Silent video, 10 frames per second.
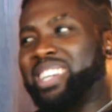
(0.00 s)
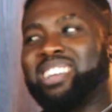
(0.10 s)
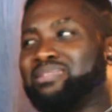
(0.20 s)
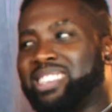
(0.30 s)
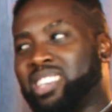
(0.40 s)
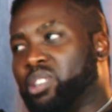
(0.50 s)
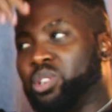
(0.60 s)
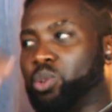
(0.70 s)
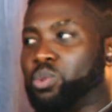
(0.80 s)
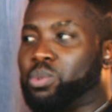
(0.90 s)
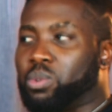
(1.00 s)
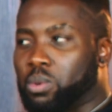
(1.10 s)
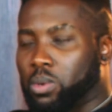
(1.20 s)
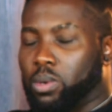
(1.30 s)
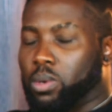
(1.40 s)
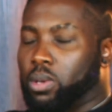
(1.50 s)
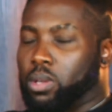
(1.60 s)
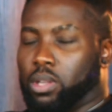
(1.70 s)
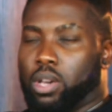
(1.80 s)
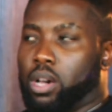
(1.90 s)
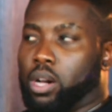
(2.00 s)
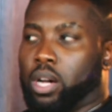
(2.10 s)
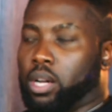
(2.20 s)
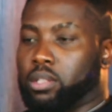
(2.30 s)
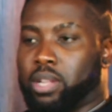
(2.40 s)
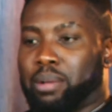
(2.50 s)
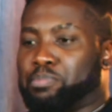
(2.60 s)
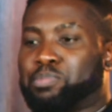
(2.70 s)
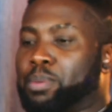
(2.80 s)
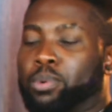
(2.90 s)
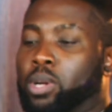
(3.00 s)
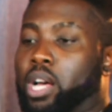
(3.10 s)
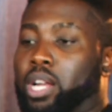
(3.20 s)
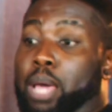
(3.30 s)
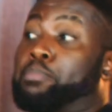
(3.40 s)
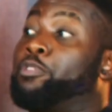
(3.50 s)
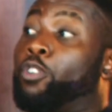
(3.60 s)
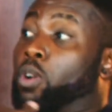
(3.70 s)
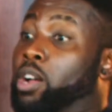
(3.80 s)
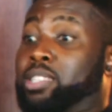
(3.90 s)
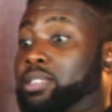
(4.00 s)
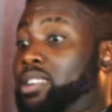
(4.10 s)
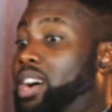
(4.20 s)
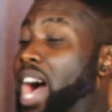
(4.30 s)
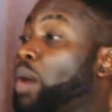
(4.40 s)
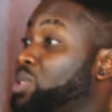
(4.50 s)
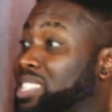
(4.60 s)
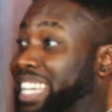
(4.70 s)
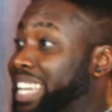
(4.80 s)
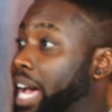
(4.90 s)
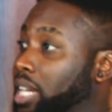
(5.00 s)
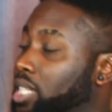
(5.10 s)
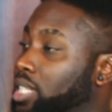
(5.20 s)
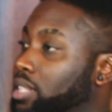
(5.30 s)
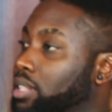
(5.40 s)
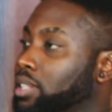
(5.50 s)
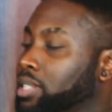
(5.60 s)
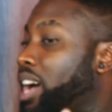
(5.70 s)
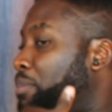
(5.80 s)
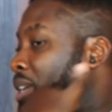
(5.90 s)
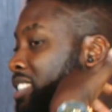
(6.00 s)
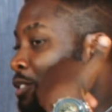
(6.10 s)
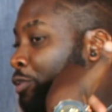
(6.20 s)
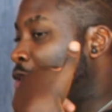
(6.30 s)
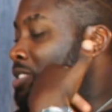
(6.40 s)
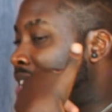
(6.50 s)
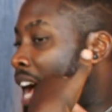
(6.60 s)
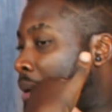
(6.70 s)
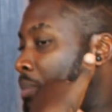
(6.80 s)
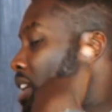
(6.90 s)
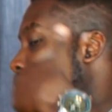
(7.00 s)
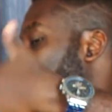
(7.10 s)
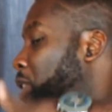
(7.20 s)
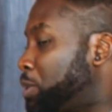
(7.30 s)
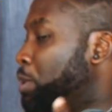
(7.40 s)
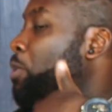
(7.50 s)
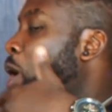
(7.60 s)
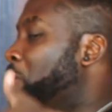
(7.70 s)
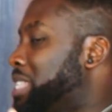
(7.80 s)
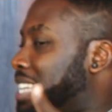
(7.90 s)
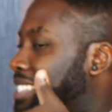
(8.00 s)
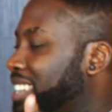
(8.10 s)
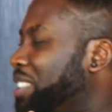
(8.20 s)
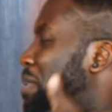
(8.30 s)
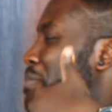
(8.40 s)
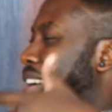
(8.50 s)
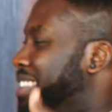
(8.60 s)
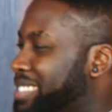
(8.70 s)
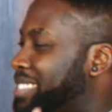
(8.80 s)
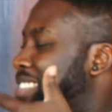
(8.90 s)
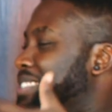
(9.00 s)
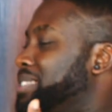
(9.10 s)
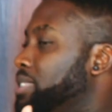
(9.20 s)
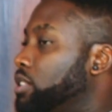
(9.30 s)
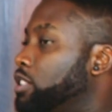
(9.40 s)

They can kill you. Yeah, that people, like before, I was like that. Yeah, because the first time, because people always like, oh man, it's good, it's good.